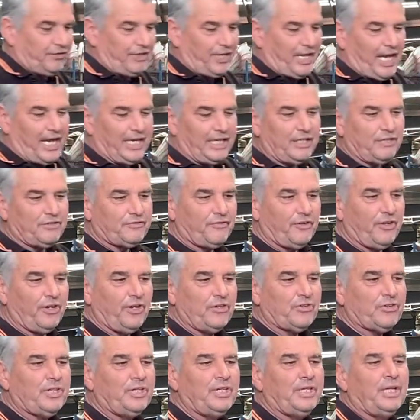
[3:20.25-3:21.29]
8-inch
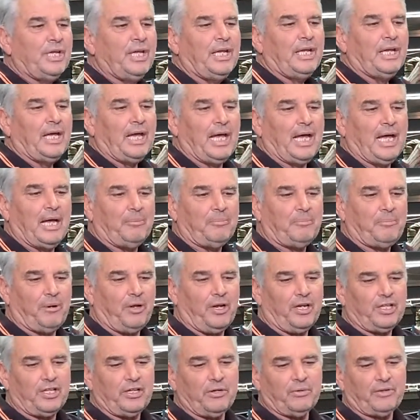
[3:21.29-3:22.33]
version,
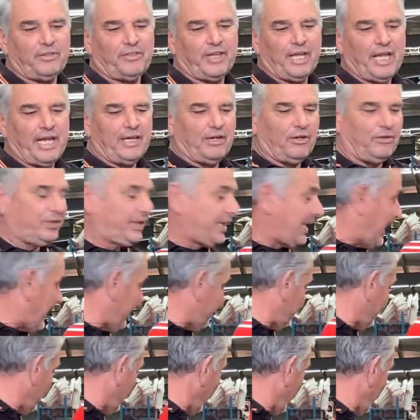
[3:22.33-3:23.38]
polyurethane on
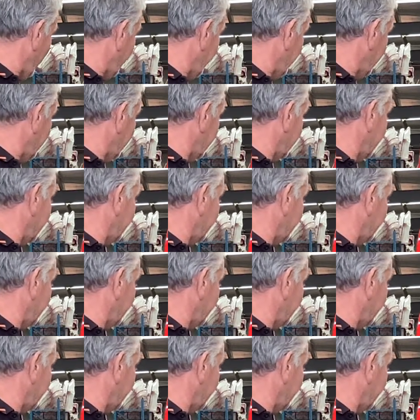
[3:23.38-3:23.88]
cast iron,